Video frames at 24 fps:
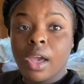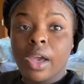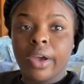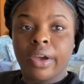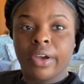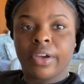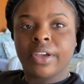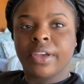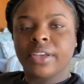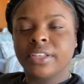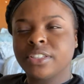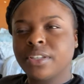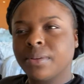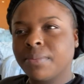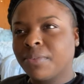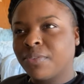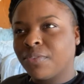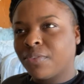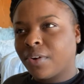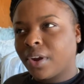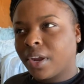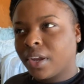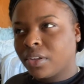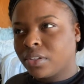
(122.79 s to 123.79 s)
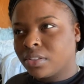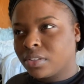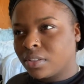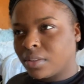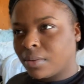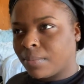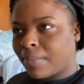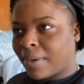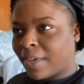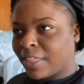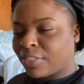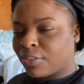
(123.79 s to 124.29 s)
Okay, so before I go to the
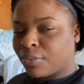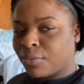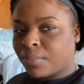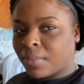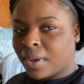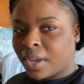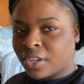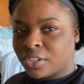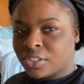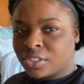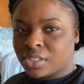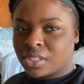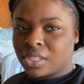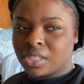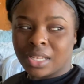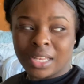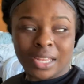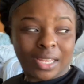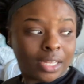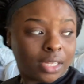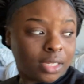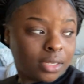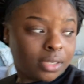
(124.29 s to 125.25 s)
bathroom, I usually like